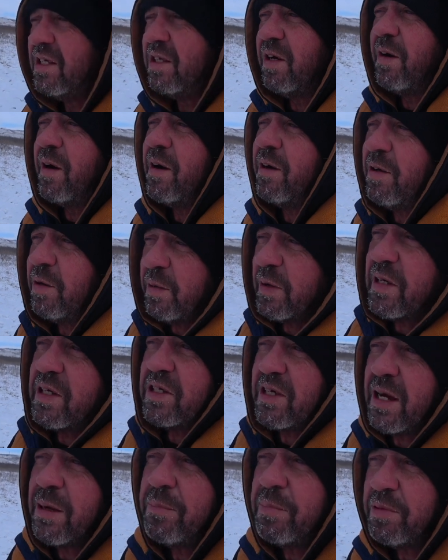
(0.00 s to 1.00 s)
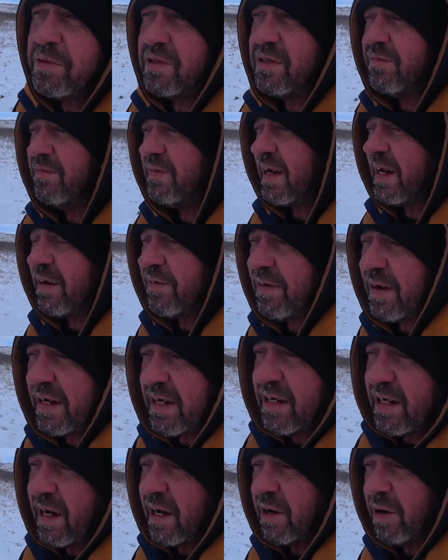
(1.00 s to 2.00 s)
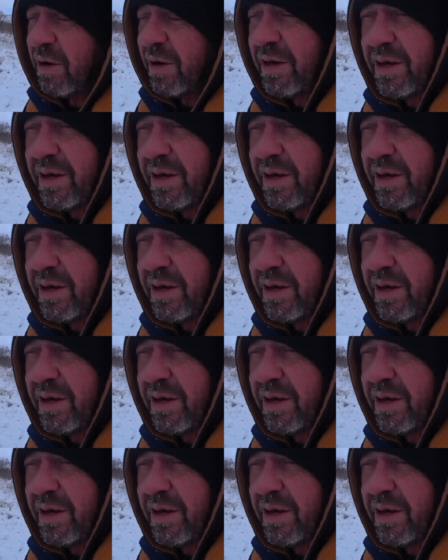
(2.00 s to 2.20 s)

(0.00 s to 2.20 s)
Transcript: there are no examples of that right now,